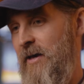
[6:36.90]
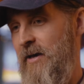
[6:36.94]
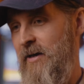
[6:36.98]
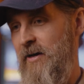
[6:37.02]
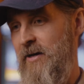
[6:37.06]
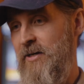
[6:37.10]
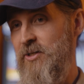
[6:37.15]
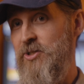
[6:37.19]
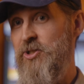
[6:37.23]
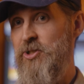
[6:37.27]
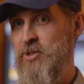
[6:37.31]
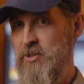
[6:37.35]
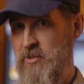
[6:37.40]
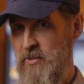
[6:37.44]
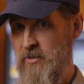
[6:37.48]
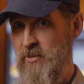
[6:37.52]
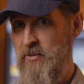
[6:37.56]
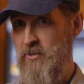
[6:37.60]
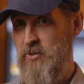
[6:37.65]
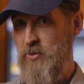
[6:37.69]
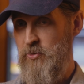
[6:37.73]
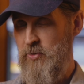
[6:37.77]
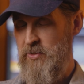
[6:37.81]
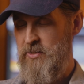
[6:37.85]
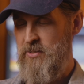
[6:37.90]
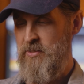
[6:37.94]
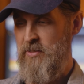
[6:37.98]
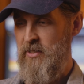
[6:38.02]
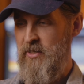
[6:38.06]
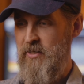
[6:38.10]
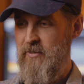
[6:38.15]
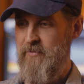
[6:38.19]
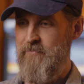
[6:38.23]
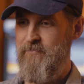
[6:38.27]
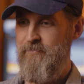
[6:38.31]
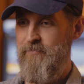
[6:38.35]
AI is just going to do its
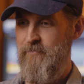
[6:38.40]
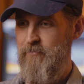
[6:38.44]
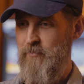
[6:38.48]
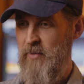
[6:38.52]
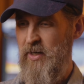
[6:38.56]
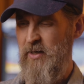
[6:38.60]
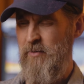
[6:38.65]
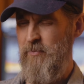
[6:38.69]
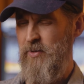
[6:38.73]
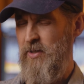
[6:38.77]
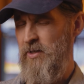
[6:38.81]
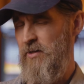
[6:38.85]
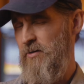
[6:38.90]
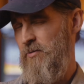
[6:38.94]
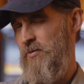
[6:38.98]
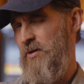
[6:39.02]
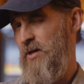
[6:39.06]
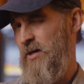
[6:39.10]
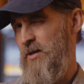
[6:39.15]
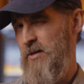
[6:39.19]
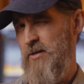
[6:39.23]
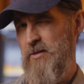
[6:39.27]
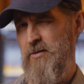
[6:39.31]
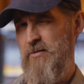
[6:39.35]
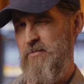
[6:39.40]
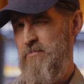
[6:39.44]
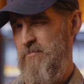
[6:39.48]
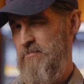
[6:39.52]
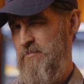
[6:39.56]
thing. Maybe you get a